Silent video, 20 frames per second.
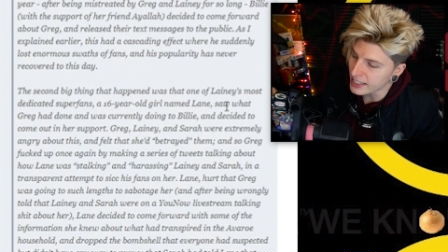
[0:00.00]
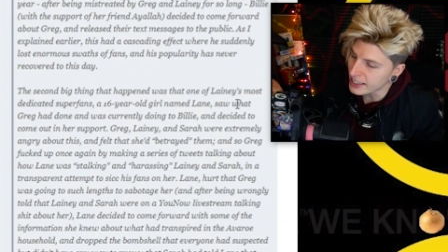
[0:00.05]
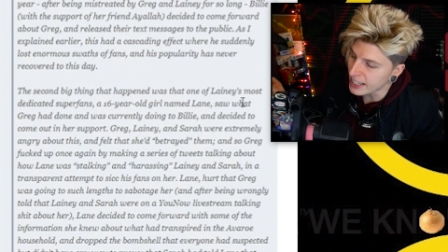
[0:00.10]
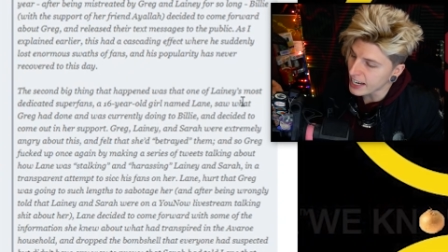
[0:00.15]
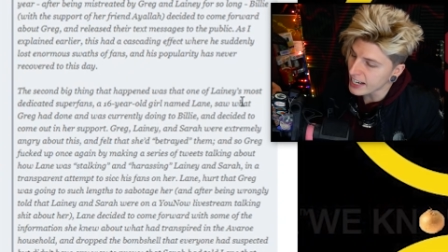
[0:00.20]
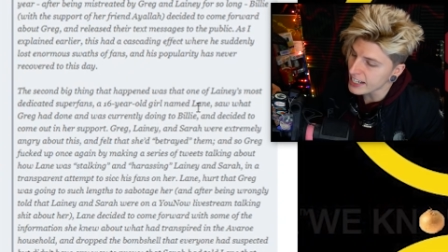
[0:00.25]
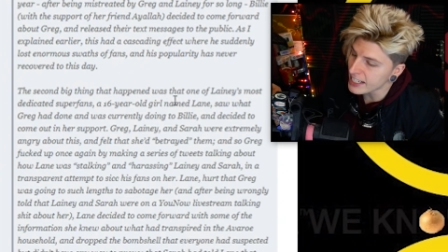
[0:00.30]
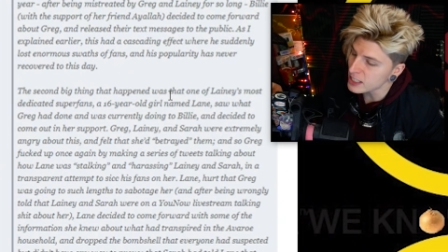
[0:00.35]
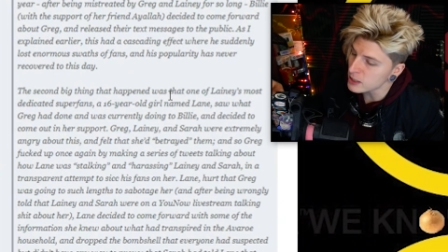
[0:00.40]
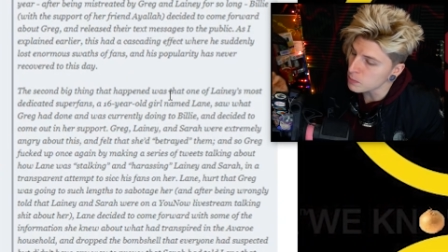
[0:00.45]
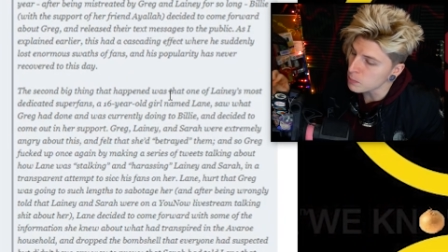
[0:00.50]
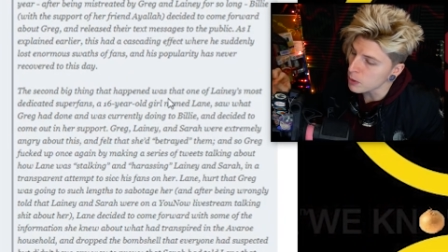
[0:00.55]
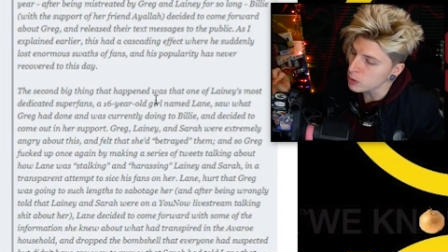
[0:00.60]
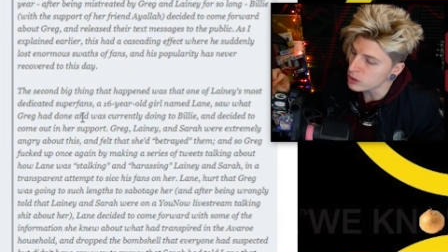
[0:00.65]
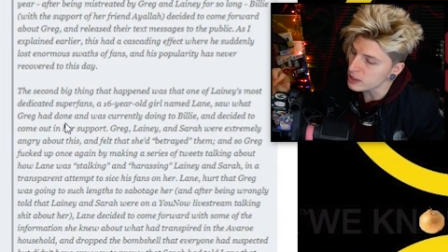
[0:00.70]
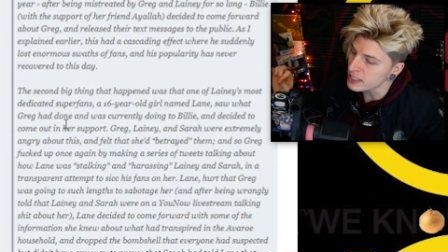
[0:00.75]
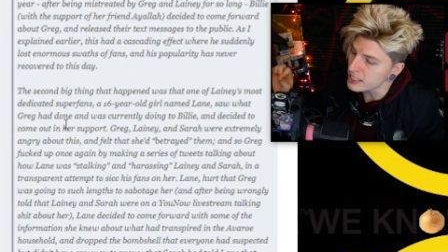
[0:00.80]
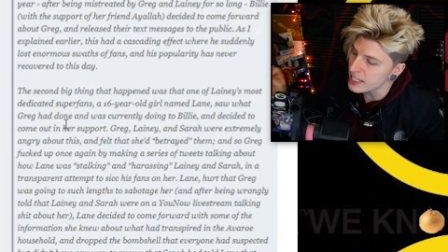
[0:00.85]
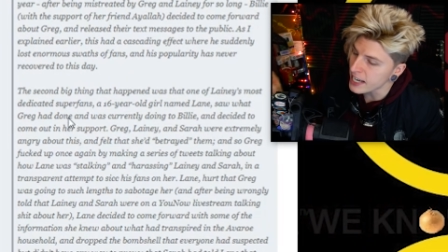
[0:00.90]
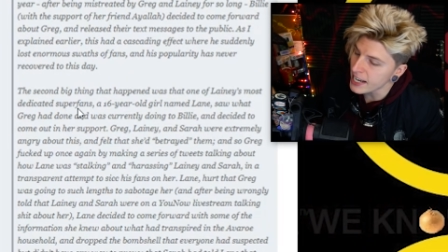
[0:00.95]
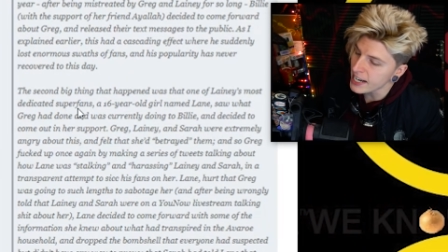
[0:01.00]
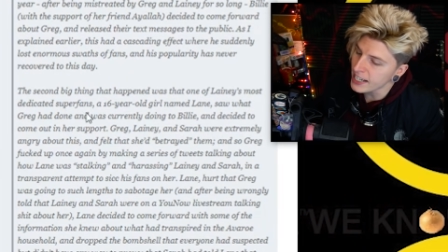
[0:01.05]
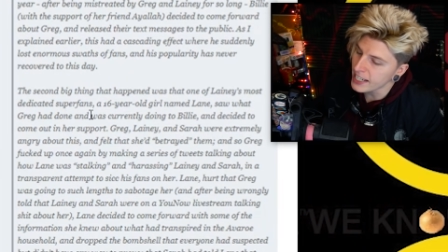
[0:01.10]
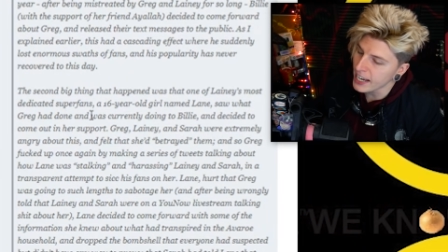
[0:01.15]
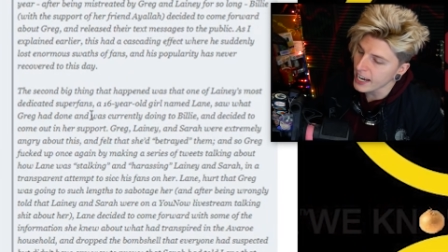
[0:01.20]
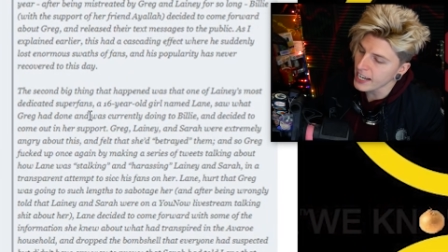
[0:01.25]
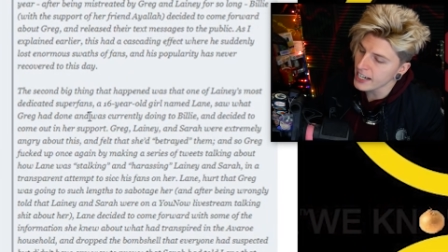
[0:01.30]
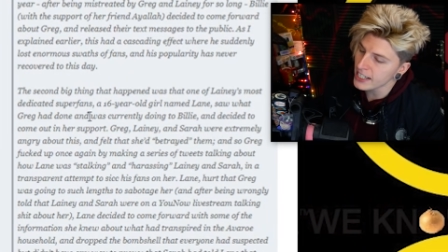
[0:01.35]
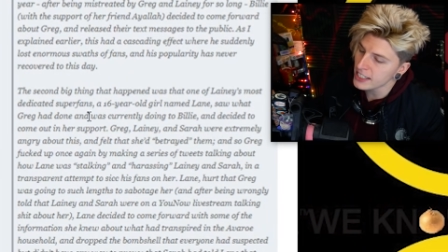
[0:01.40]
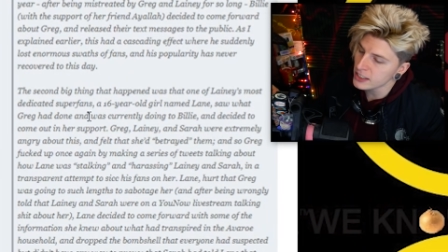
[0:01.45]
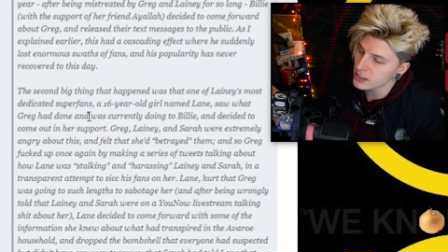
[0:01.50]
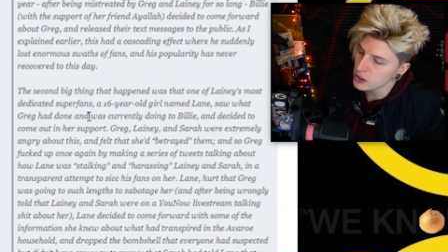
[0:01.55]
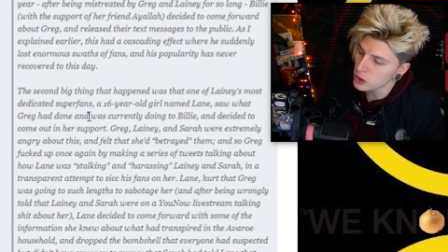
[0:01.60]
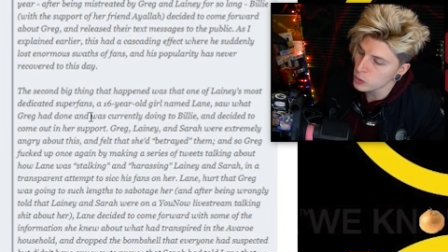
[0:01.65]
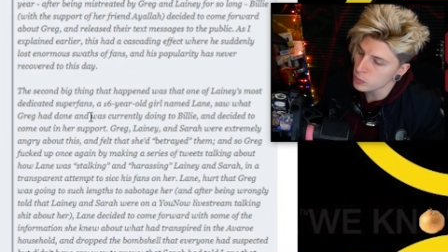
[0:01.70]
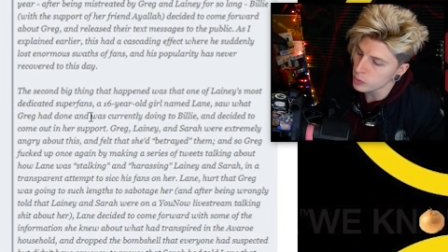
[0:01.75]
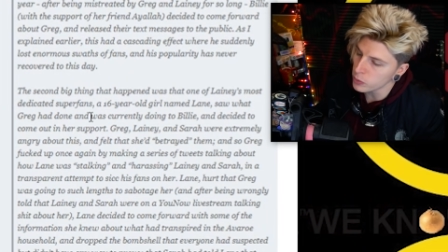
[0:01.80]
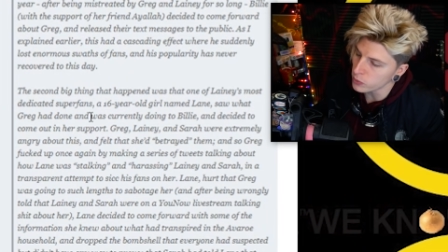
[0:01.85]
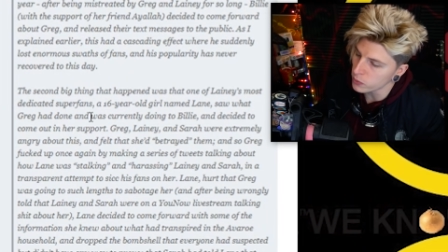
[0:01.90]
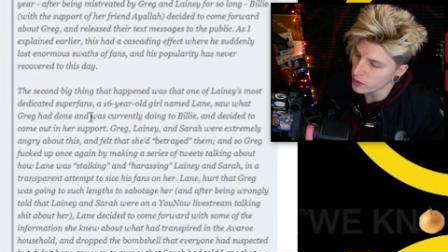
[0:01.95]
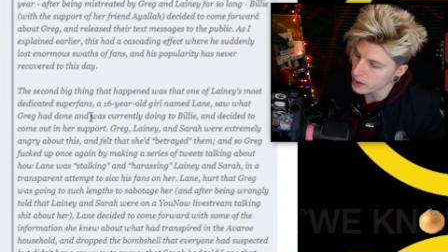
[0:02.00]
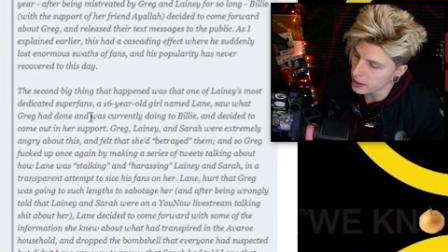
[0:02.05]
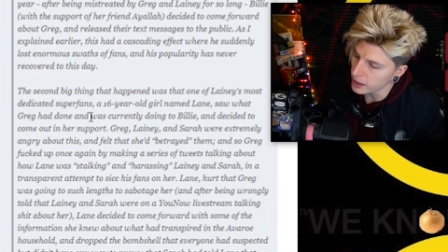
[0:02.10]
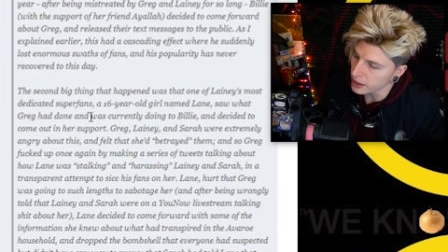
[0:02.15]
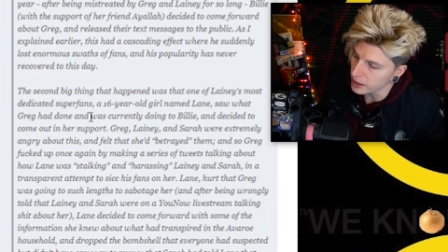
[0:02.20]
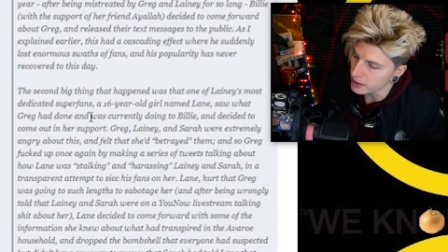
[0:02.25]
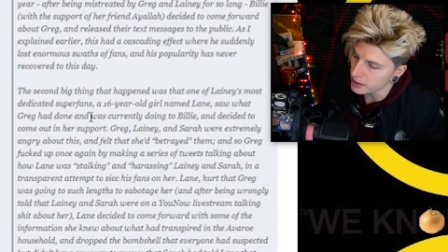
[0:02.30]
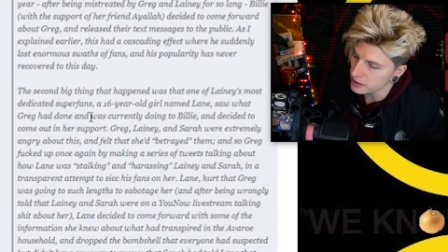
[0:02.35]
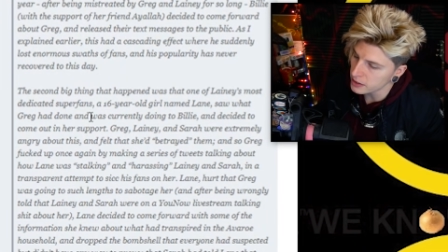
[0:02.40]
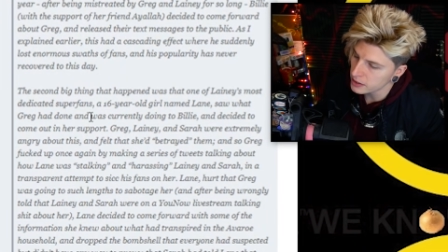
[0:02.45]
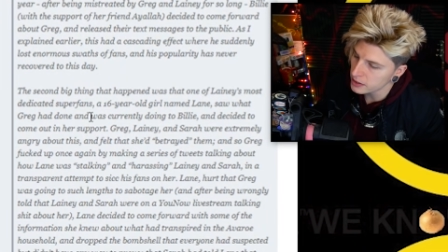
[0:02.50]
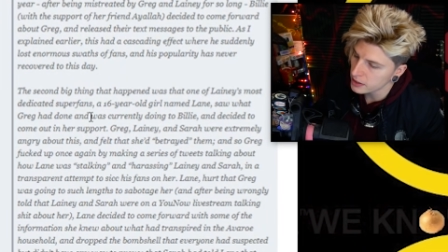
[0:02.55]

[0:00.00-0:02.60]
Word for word: Lainey's most dedicated superfan